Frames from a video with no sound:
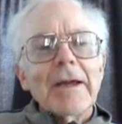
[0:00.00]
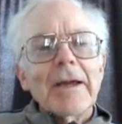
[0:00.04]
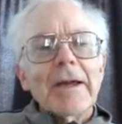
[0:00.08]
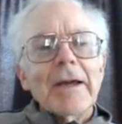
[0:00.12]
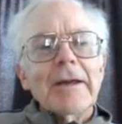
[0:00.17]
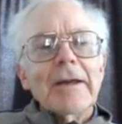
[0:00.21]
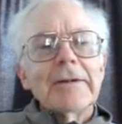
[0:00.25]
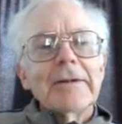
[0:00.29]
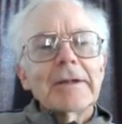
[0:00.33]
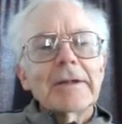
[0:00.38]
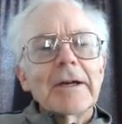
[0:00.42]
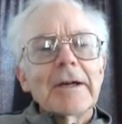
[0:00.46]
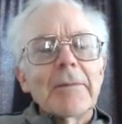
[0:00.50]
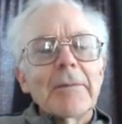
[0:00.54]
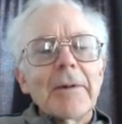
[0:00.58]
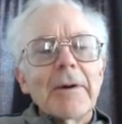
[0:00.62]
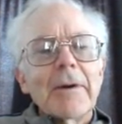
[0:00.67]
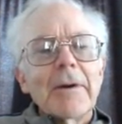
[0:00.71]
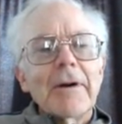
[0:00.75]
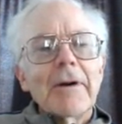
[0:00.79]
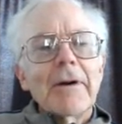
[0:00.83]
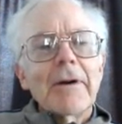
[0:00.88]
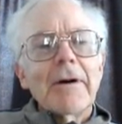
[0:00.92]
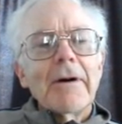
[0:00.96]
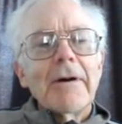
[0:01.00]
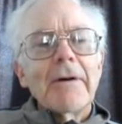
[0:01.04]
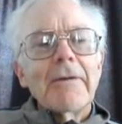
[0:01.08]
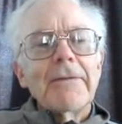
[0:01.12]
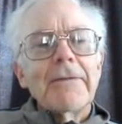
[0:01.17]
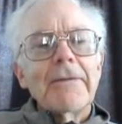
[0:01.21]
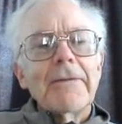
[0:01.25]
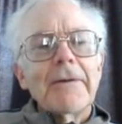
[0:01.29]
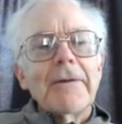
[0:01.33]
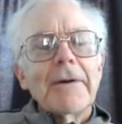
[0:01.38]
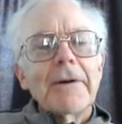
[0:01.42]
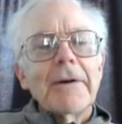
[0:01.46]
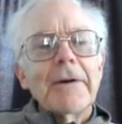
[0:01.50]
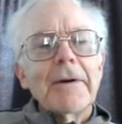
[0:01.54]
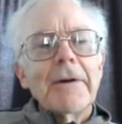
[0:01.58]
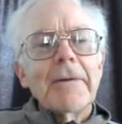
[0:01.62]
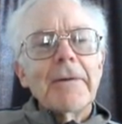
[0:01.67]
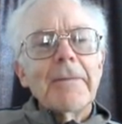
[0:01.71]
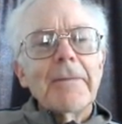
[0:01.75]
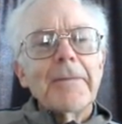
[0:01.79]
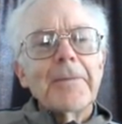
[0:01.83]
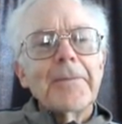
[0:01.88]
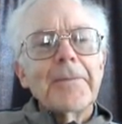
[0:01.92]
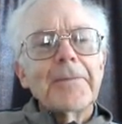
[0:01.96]
Here's a couple of
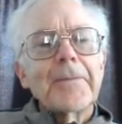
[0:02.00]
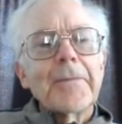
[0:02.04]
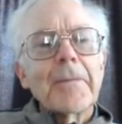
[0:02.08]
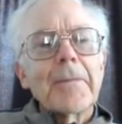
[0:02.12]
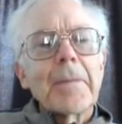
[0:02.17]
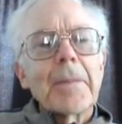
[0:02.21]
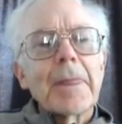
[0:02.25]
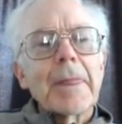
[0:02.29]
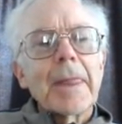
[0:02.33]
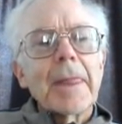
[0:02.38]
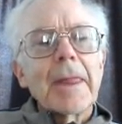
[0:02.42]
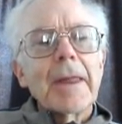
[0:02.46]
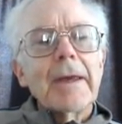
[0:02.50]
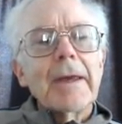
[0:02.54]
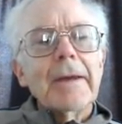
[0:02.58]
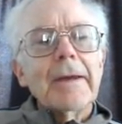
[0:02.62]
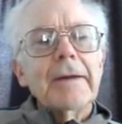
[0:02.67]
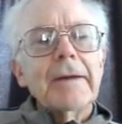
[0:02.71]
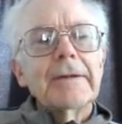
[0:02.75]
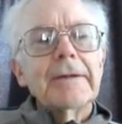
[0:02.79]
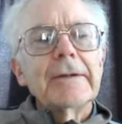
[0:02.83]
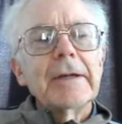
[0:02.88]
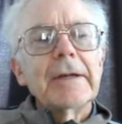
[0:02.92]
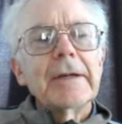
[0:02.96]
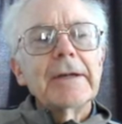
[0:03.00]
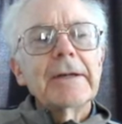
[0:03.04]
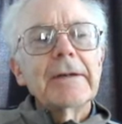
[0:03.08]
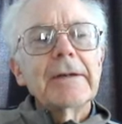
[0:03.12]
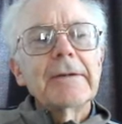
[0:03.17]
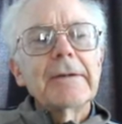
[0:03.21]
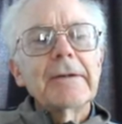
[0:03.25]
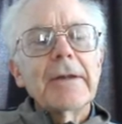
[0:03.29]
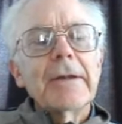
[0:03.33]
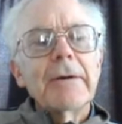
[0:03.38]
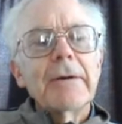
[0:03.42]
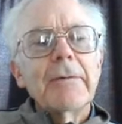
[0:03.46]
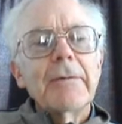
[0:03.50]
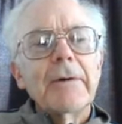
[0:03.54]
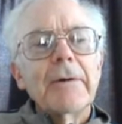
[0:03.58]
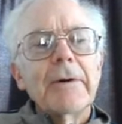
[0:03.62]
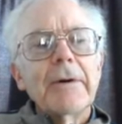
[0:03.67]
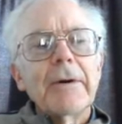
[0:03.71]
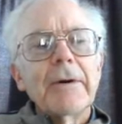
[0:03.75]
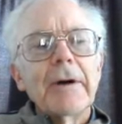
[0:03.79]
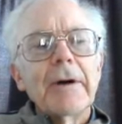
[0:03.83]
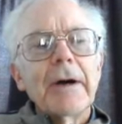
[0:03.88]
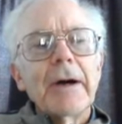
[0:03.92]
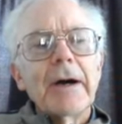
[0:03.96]
um, sayings that
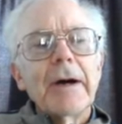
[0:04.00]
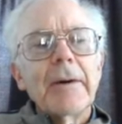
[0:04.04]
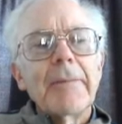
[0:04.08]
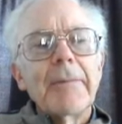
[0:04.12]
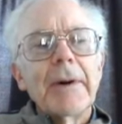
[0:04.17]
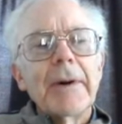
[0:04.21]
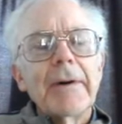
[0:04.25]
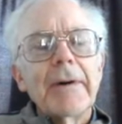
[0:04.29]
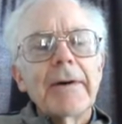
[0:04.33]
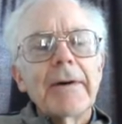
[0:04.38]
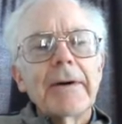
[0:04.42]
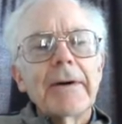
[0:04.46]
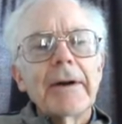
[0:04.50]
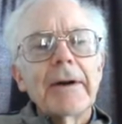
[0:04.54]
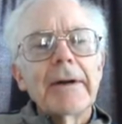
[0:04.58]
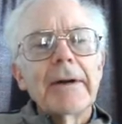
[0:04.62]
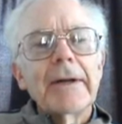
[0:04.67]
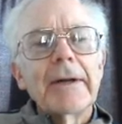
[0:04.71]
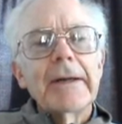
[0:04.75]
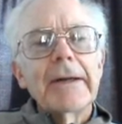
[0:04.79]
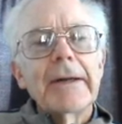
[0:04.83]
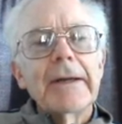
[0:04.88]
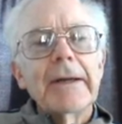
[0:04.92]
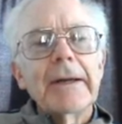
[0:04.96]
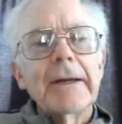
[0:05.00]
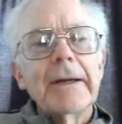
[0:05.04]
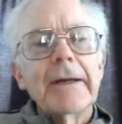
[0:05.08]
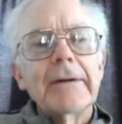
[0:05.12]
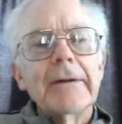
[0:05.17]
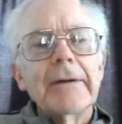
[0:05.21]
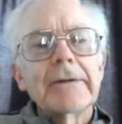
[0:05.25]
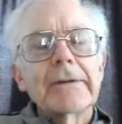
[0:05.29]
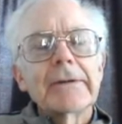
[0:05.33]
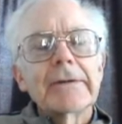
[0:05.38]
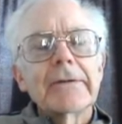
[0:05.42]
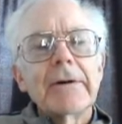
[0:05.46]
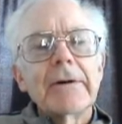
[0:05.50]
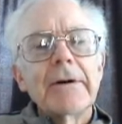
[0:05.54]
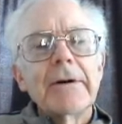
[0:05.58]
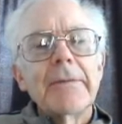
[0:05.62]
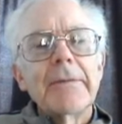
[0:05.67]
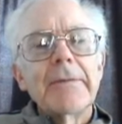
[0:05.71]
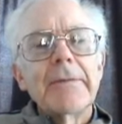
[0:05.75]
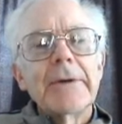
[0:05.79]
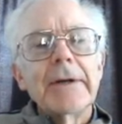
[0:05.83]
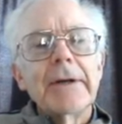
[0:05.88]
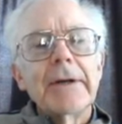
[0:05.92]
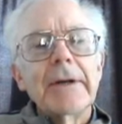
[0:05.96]
were apparently
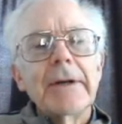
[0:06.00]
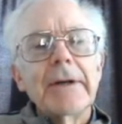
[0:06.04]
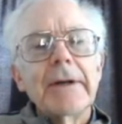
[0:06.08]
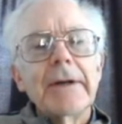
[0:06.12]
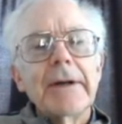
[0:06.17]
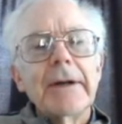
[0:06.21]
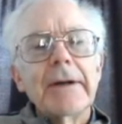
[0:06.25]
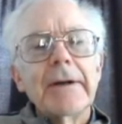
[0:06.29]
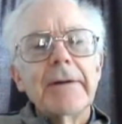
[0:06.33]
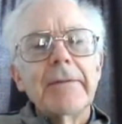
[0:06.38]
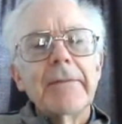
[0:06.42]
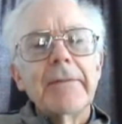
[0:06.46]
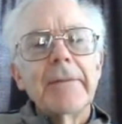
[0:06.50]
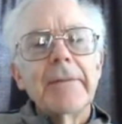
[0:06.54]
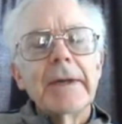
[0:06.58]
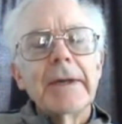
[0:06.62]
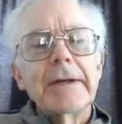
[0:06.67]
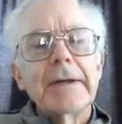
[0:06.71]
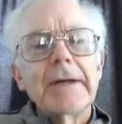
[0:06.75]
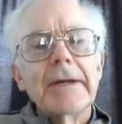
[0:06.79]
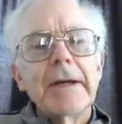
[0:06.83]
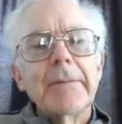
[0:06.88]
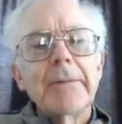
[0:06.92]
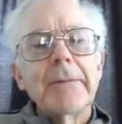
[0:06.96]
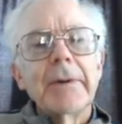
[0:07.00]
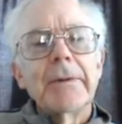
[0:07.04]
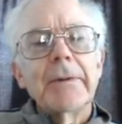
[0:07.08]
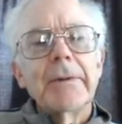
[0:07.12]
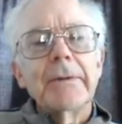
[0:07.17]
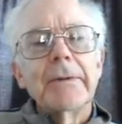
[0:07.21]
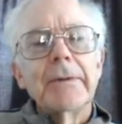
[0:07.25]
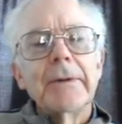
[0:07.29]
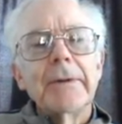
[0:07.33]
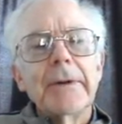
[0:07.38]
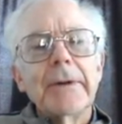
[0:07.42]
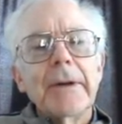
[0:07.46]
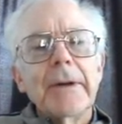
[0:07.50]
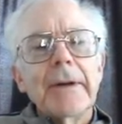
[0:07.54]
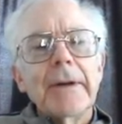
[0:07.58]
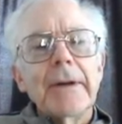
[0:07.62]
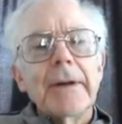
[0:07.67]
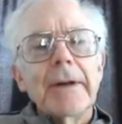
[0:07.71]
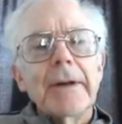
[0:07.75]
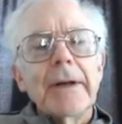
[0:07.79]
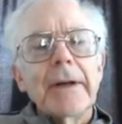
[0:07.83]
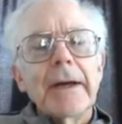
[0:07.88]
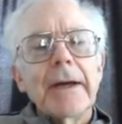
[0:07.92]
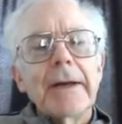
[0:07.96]
inscribed in uh, the temple
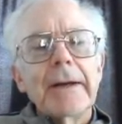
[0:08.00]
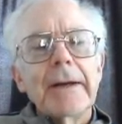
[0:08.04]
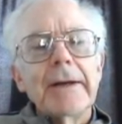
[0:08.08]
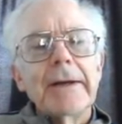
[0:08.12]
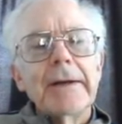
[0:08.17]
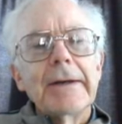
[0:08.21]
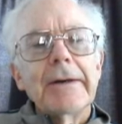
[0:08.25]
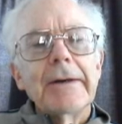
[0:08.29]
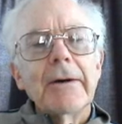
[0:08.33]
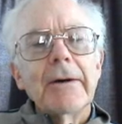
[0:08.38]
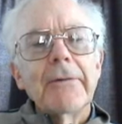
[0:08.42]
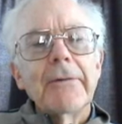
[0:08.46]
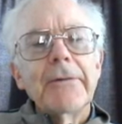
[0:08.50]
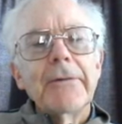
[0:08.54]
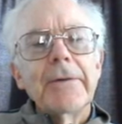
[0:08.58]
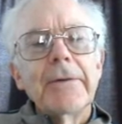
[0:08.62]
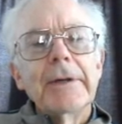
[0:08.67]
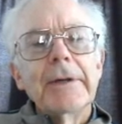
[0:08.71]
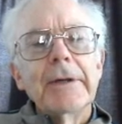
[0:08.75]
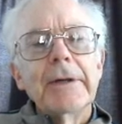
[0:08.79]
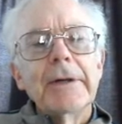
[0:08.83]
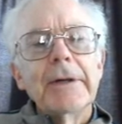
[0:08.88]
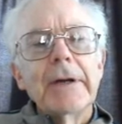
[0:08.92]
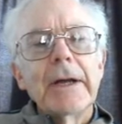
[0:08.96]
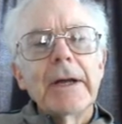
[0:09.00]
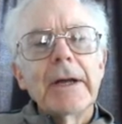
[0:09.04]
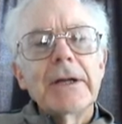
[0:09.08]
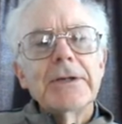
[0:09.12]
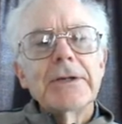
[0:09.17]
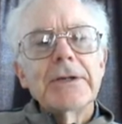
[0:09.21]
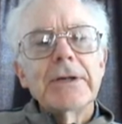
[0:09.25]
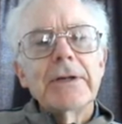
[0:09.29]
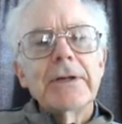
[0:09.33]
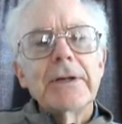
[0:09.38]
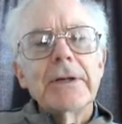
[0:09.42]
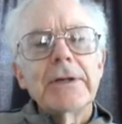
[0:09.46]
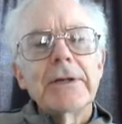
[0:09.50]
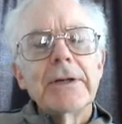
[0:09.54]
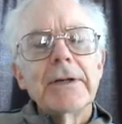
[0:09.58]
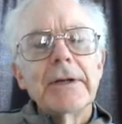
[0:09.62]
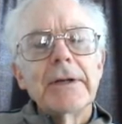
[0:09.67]
at Delphi in ancient